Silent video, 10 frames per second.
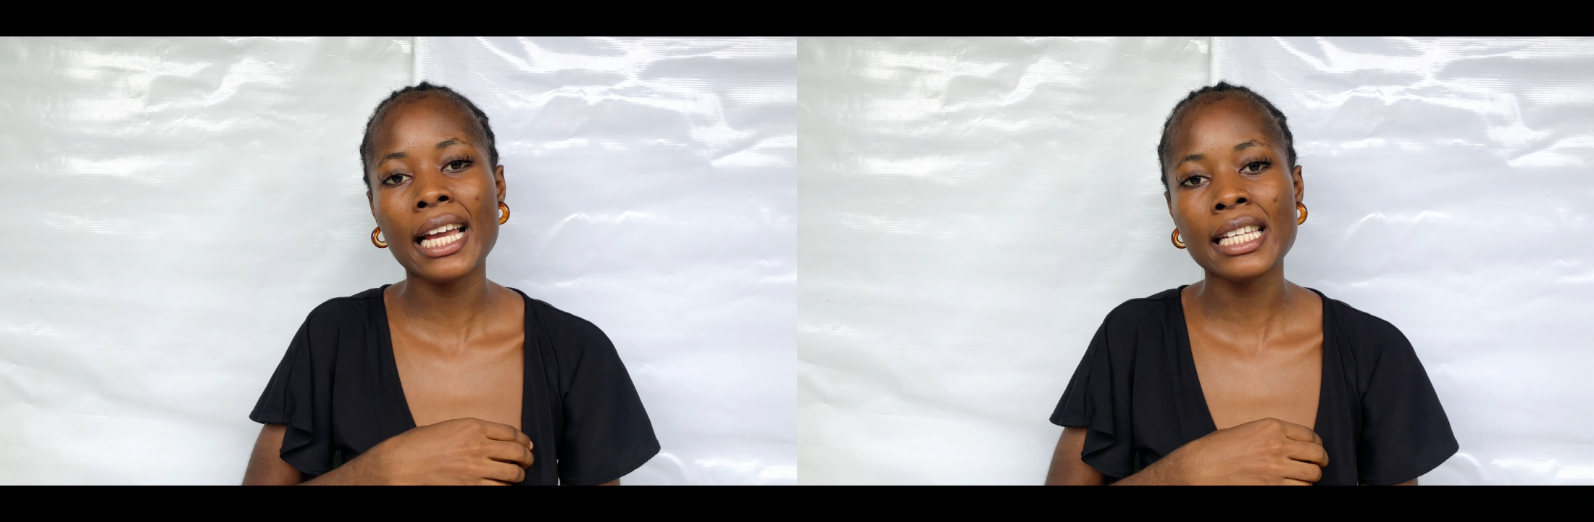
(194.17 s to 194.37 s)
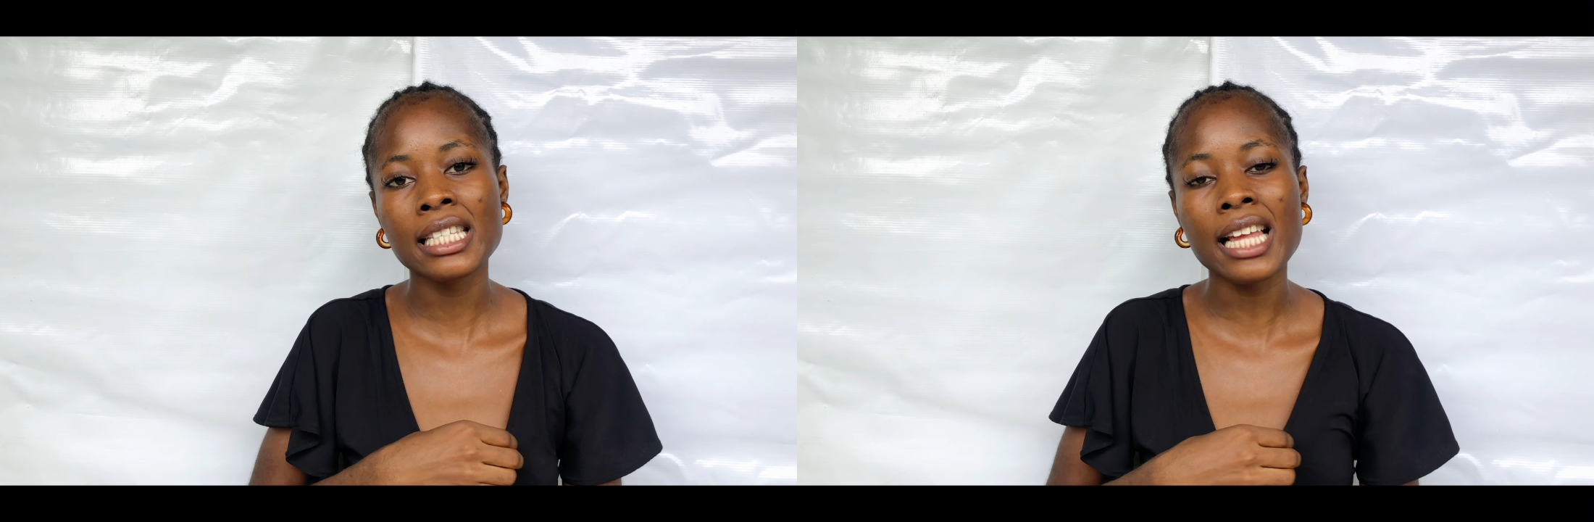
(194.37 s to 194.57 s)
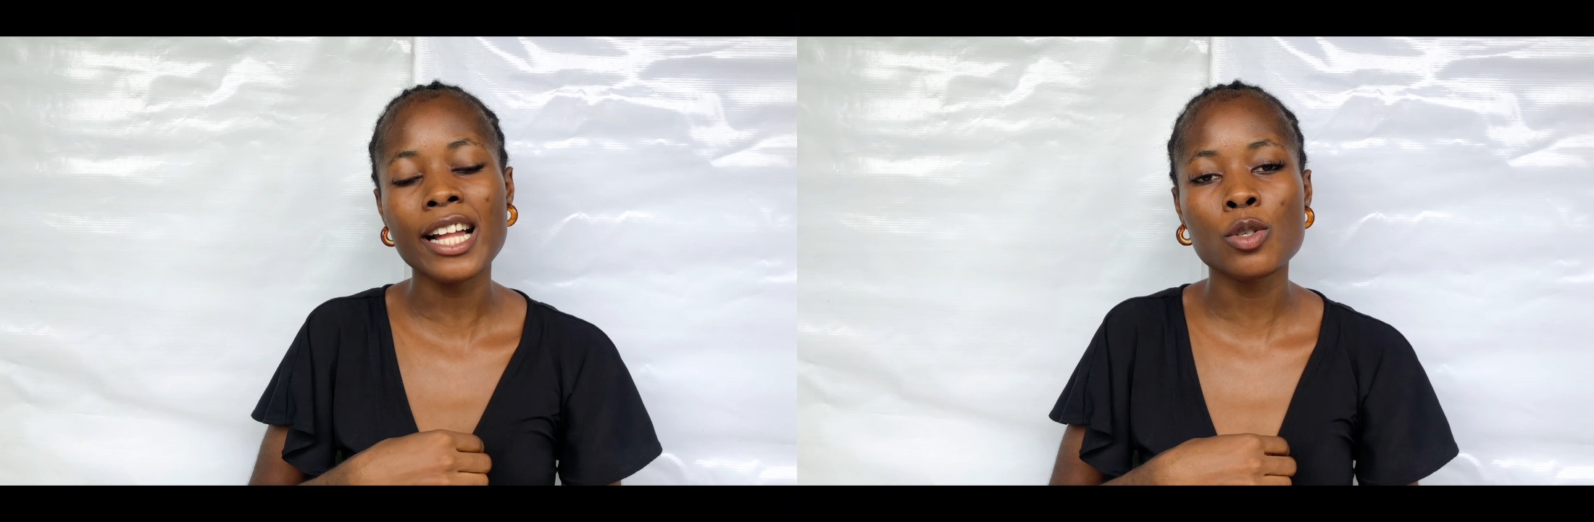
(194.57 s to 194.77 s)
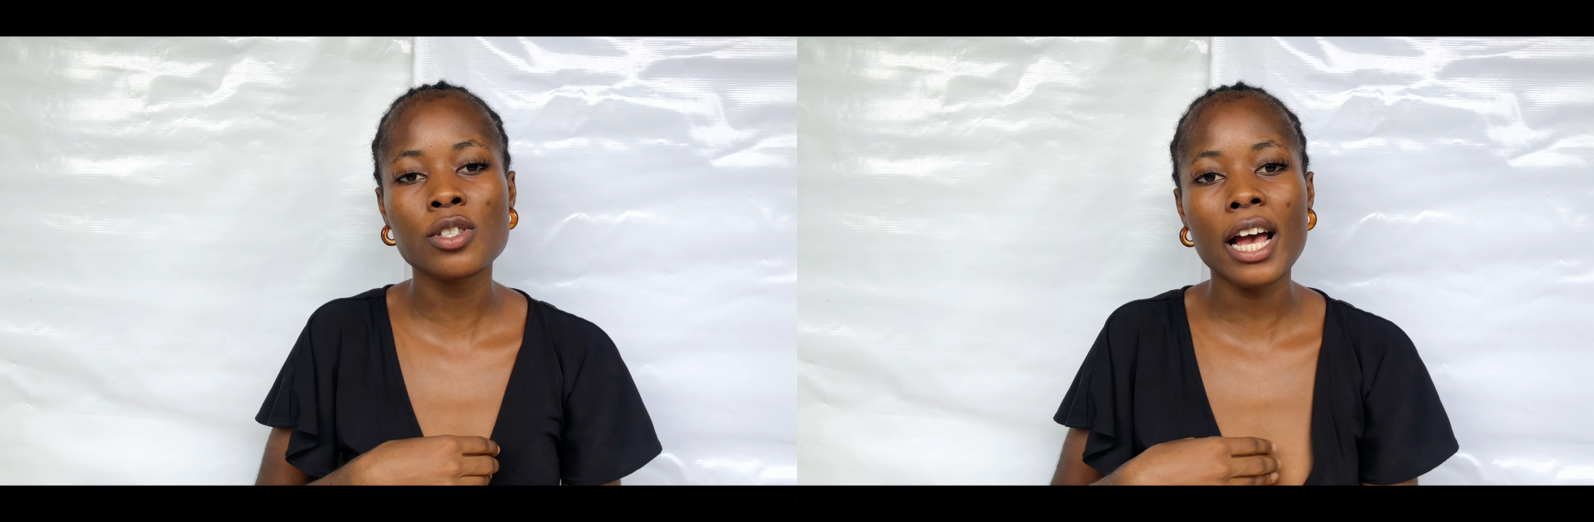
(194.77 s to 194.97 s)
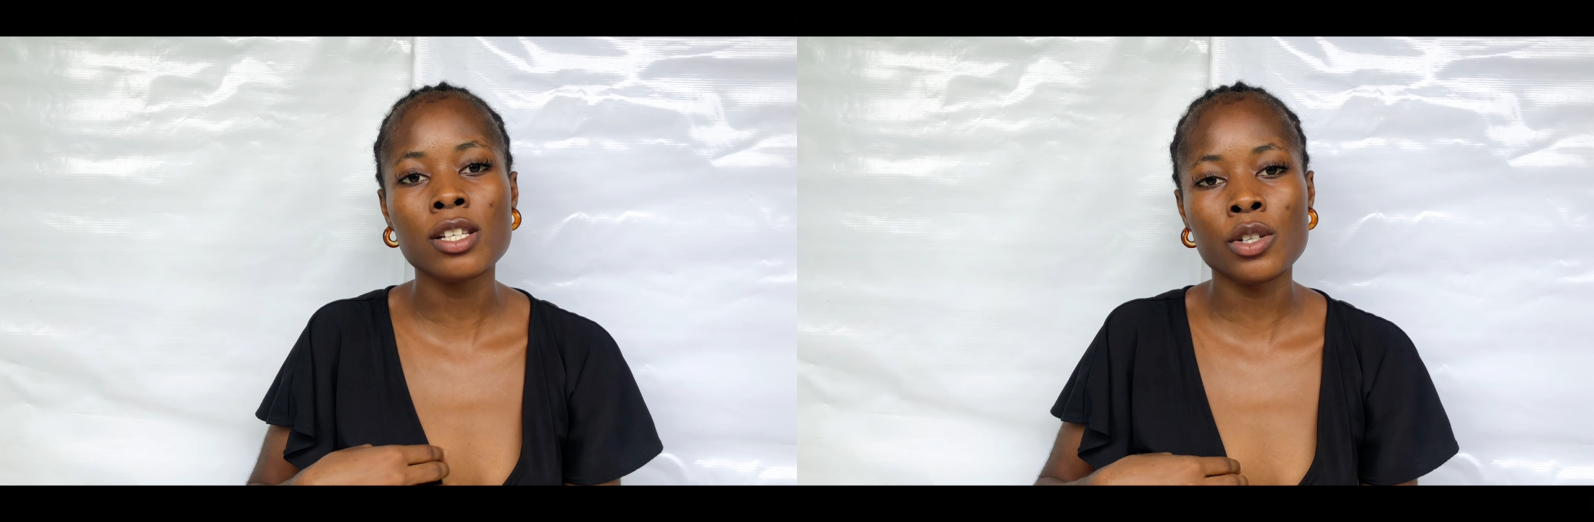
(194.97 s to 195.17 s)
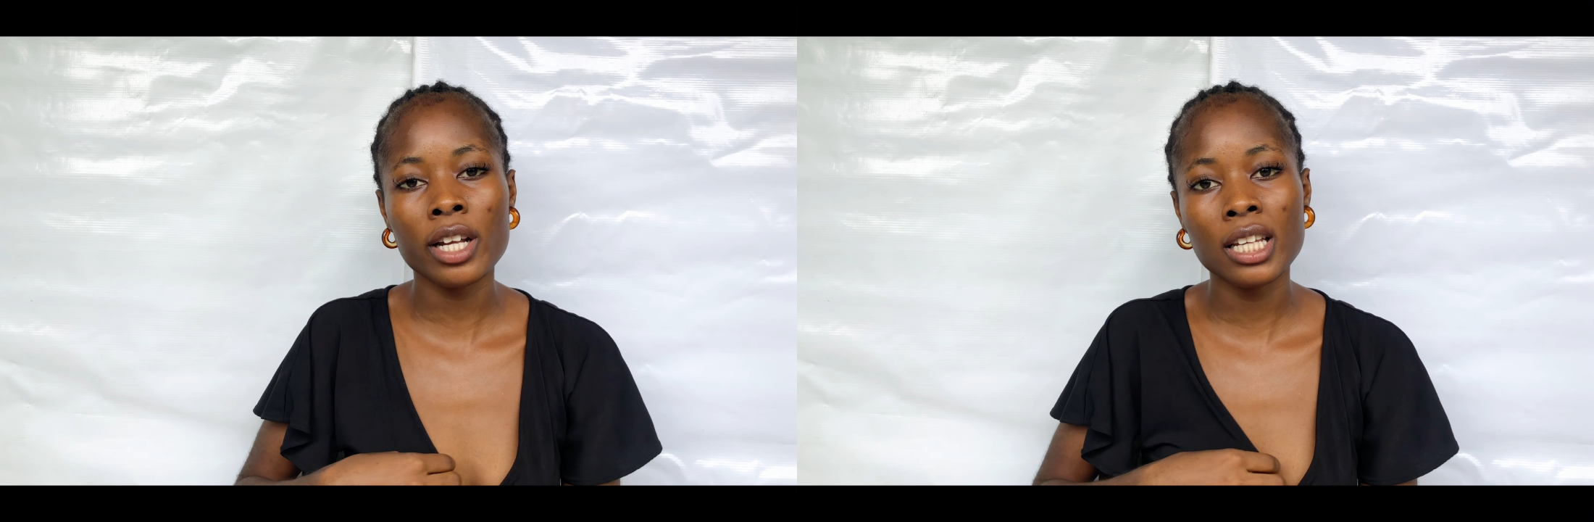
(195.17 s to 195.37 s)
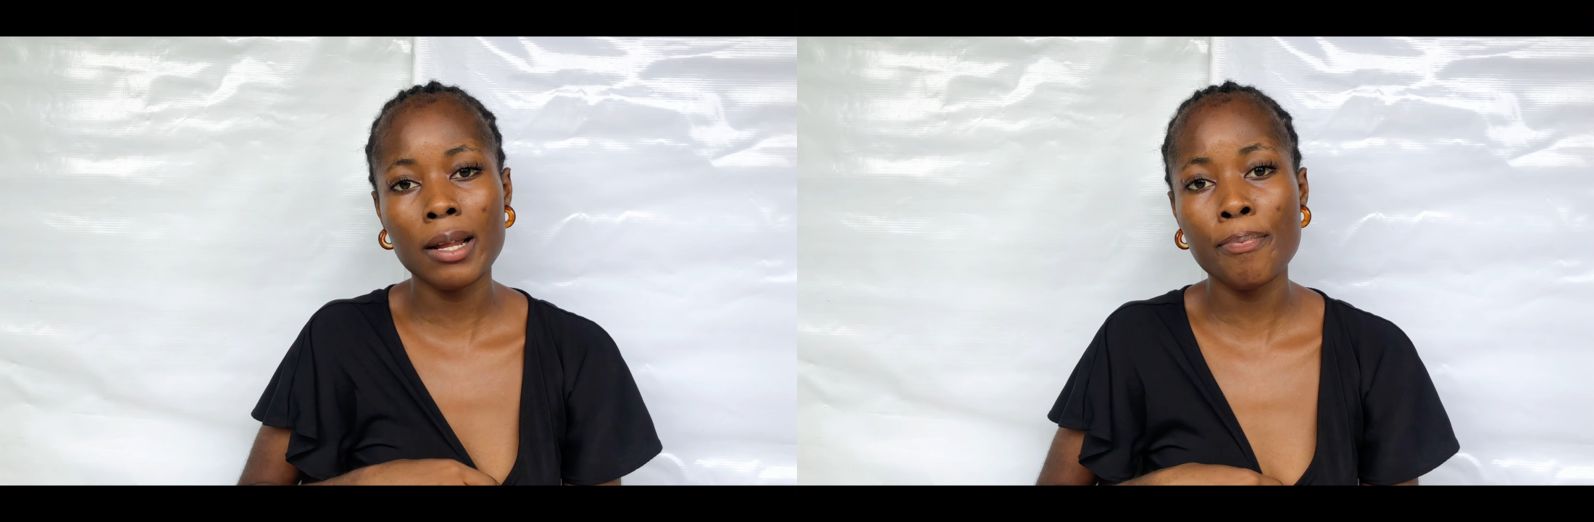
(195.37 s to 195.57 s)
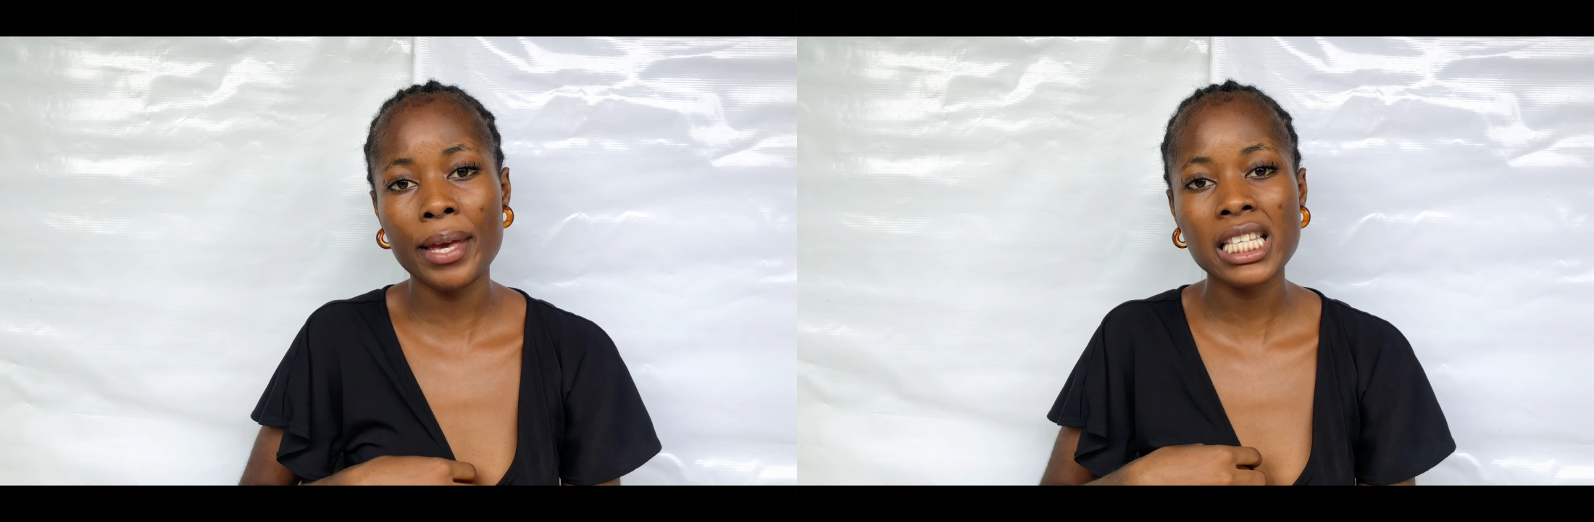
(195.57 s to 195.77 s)
is that Twitter is actually the
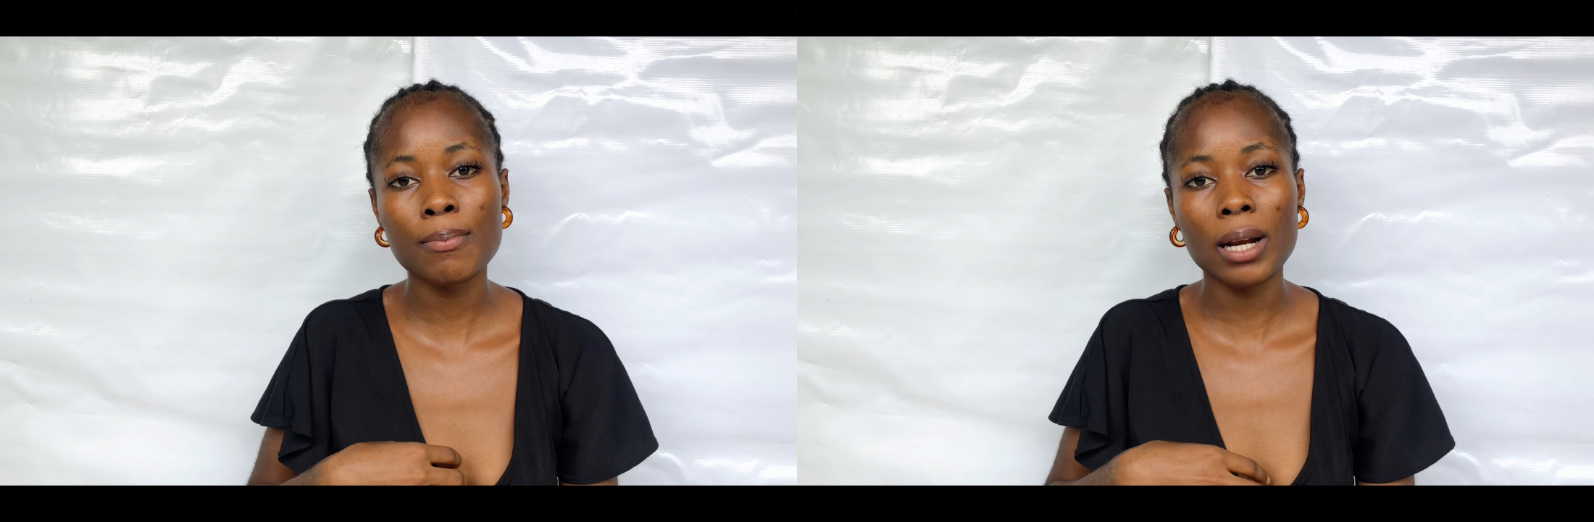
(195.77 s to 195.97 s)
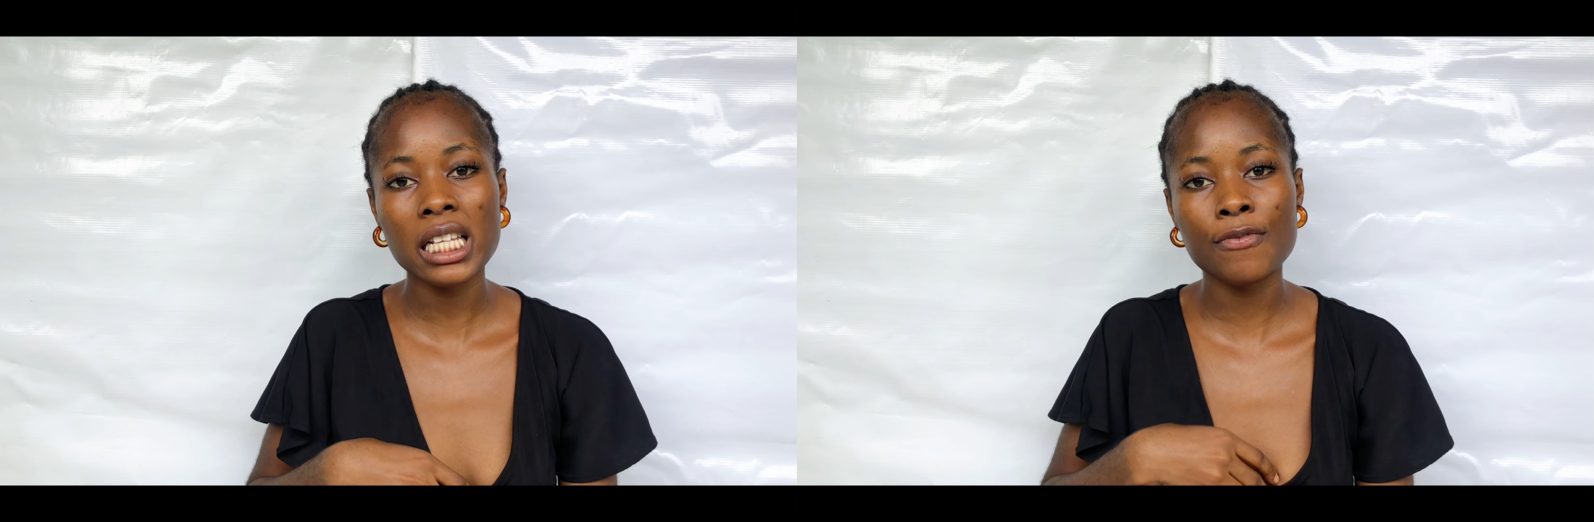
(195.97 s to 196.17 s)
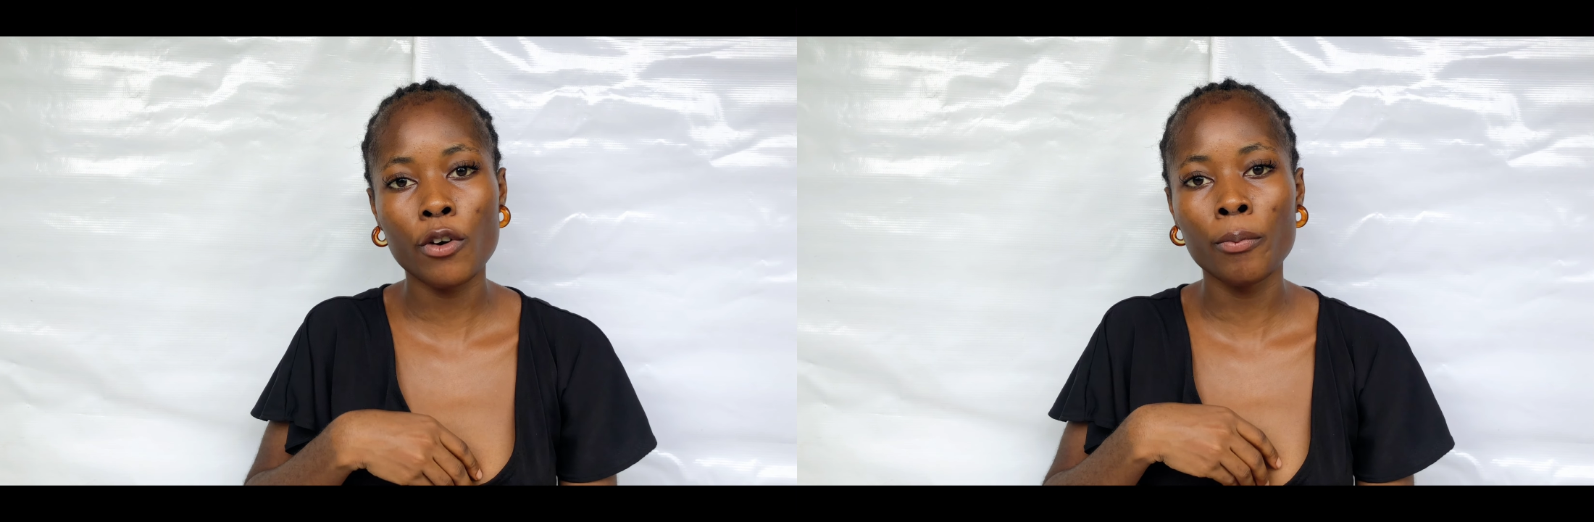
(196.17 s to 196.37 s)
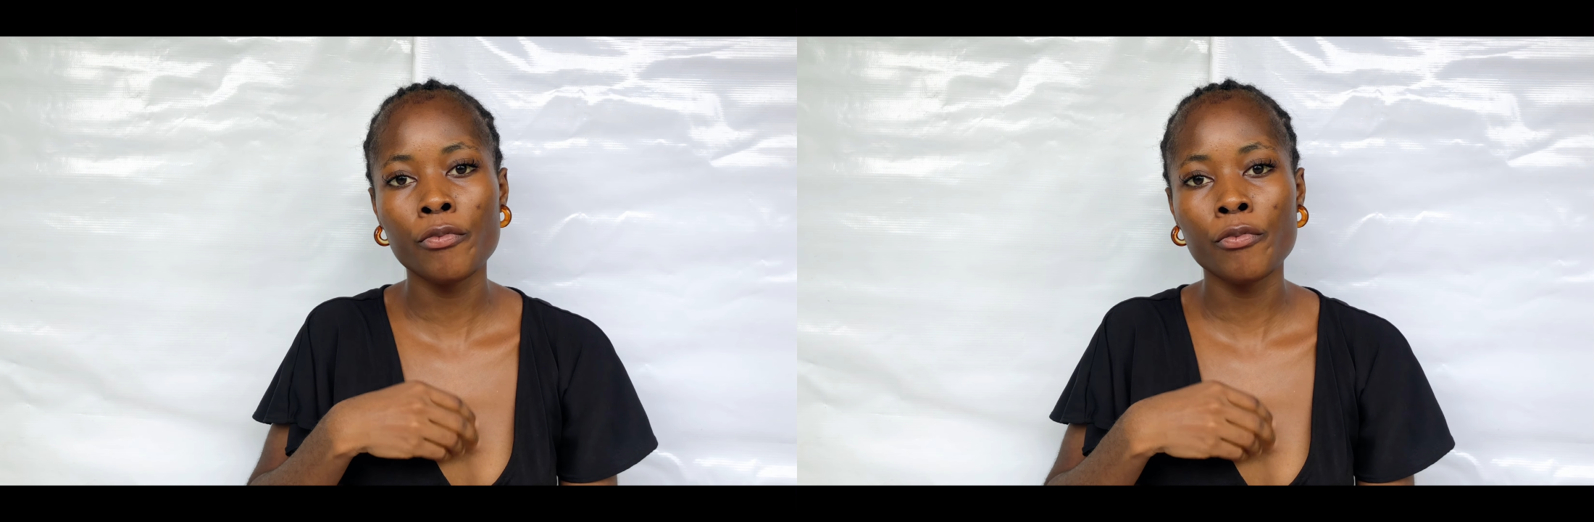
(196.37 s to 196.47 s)
best platform